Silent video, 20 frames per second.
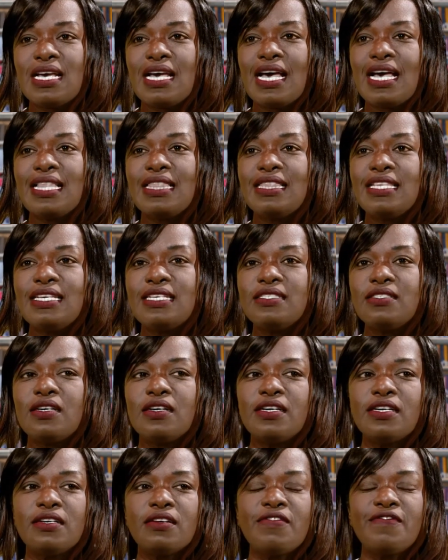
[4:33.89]
And these
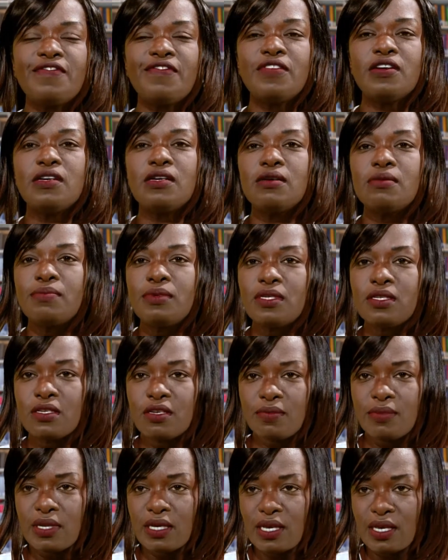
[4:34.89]
are verbal
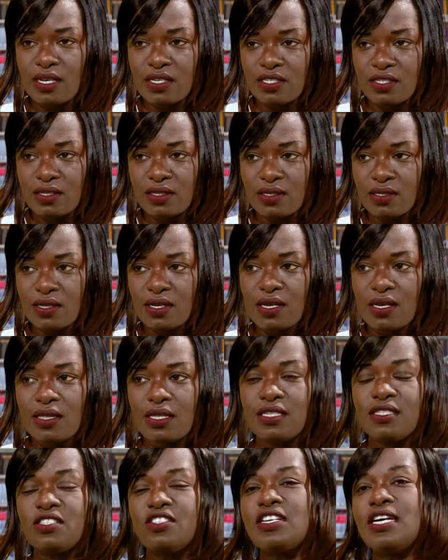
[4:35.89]
communications.
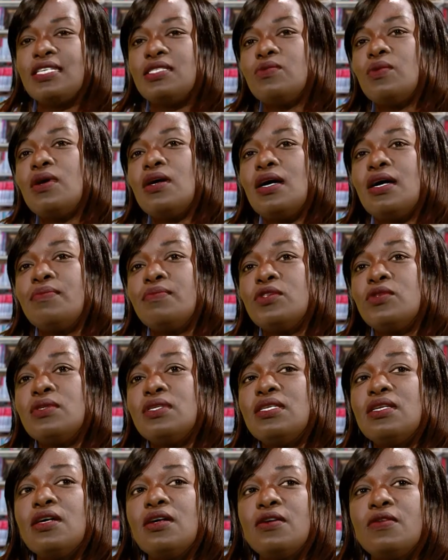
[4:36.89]
This is just what I'm
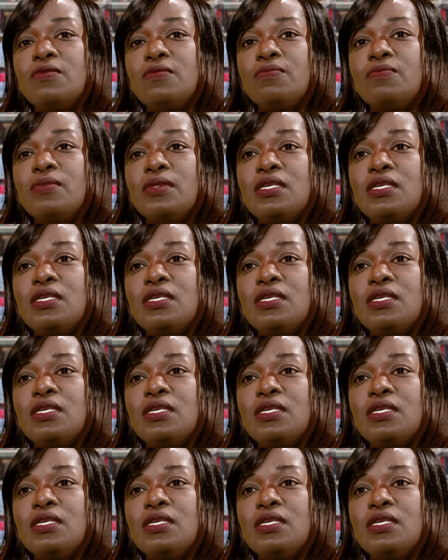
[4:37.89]
doing now.